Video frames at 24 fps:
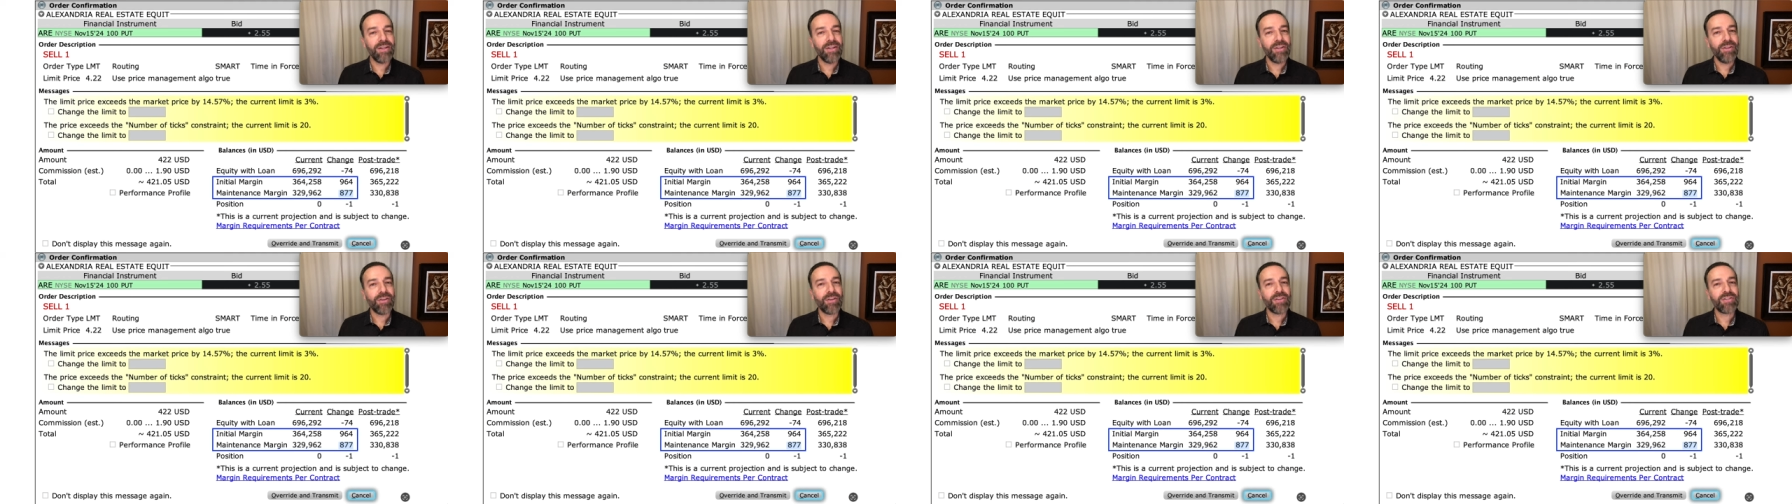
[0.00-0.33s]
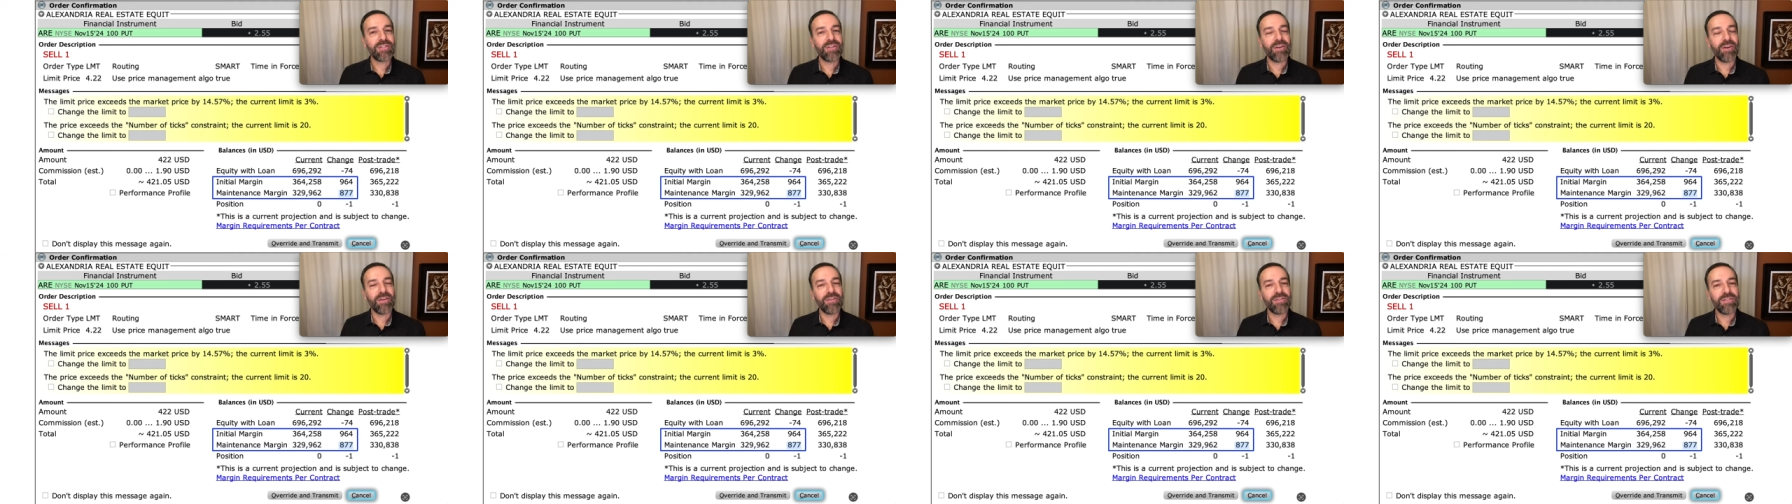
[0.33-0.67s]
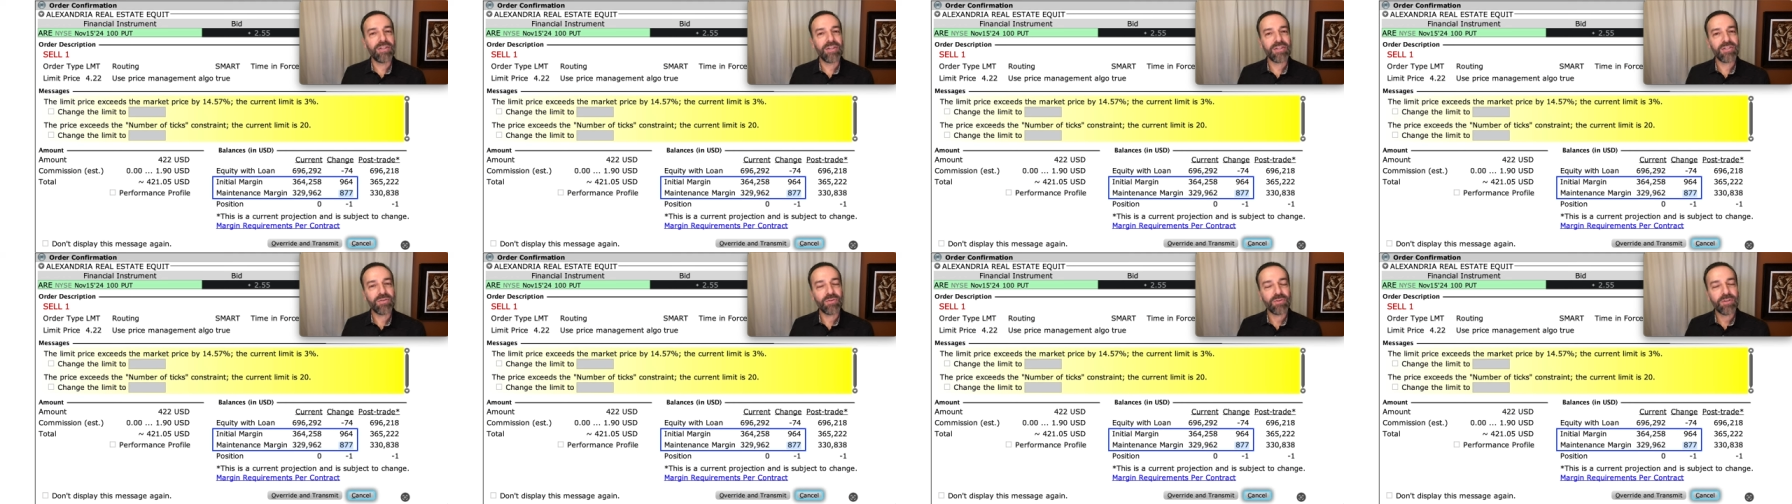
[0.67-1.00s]
you can sell
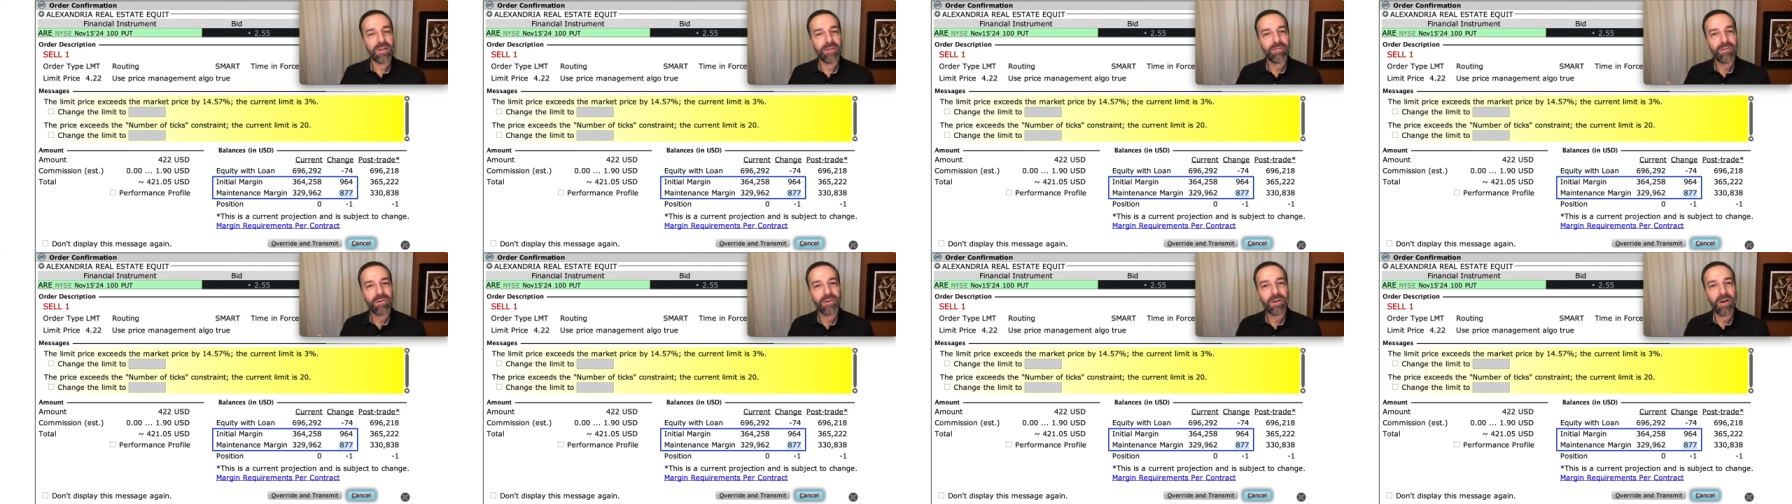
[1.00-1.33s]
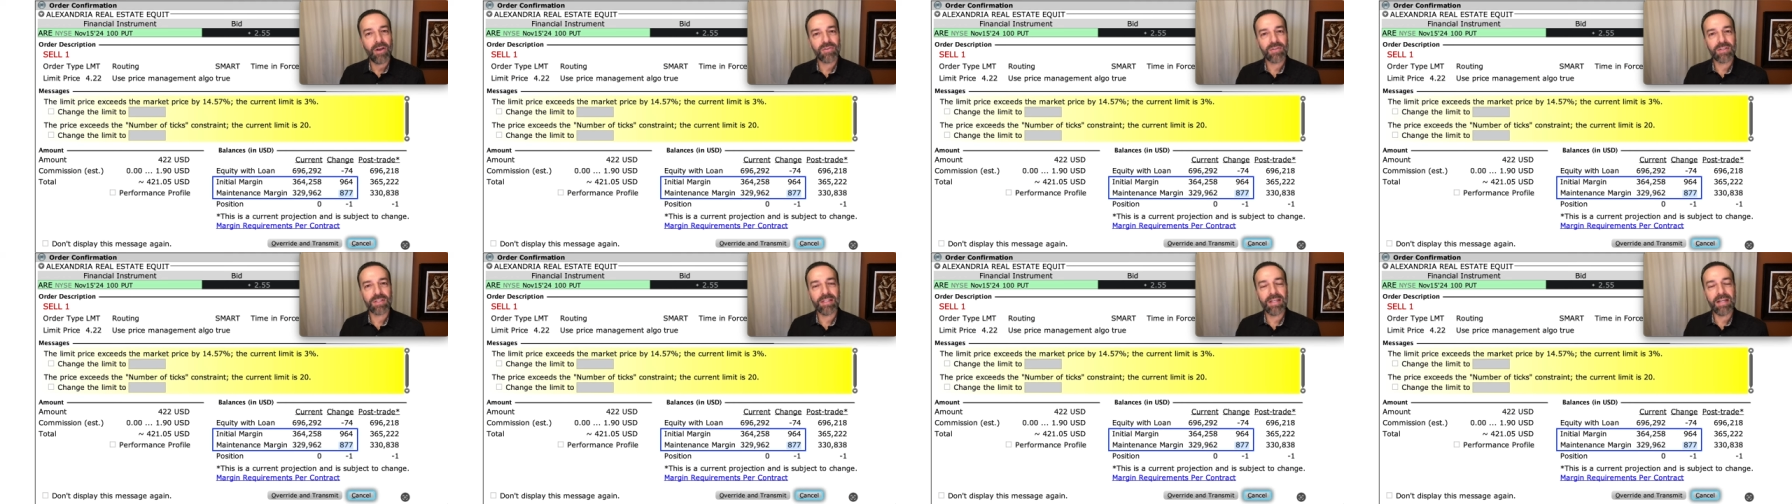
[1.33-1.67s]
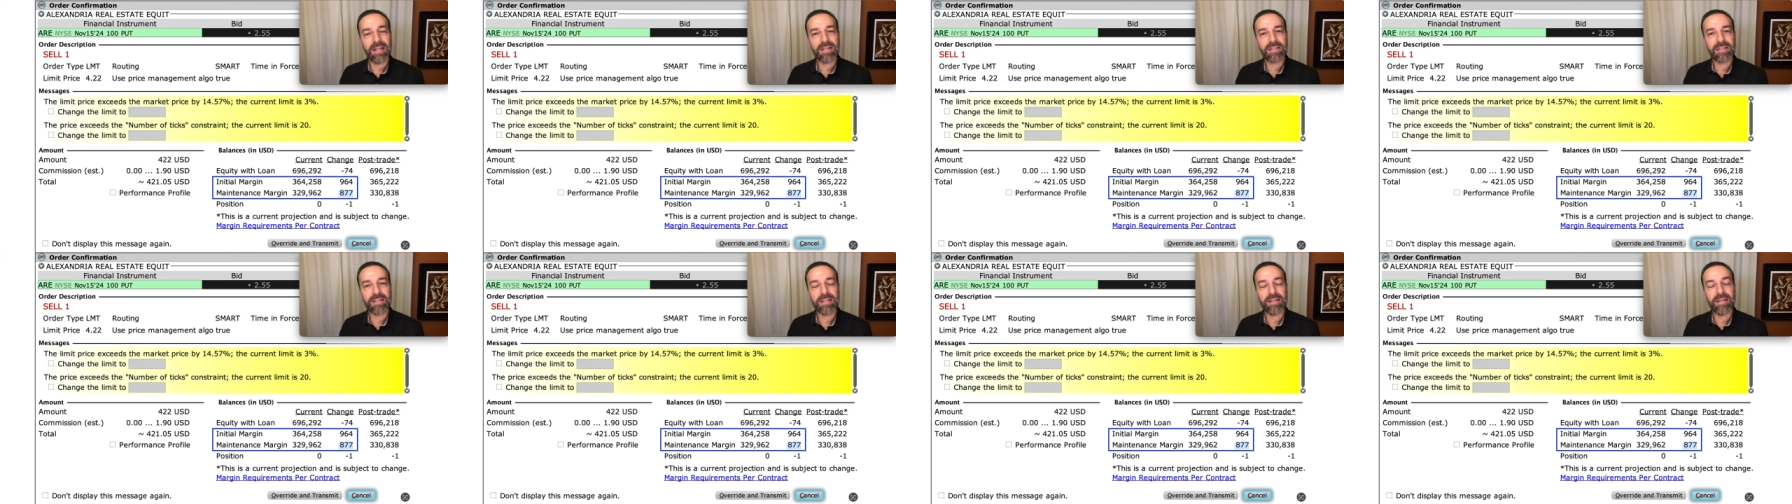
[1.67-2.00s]
additional cover calls
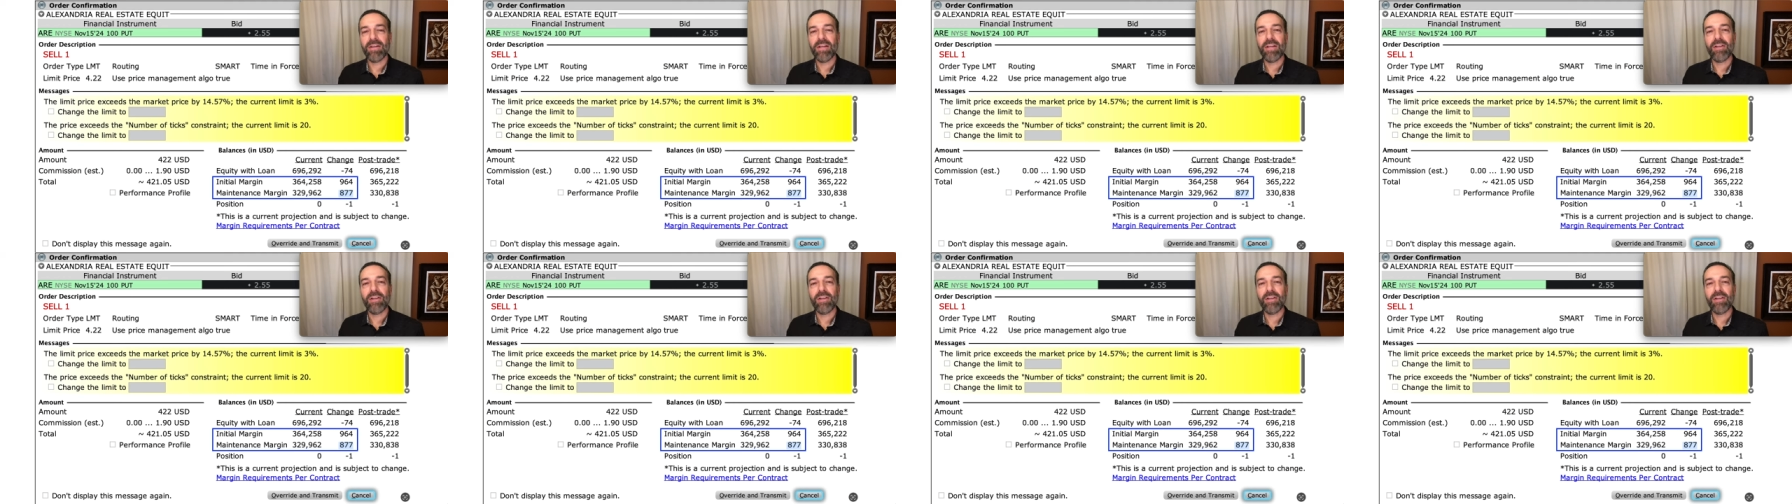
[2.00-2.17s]
against it.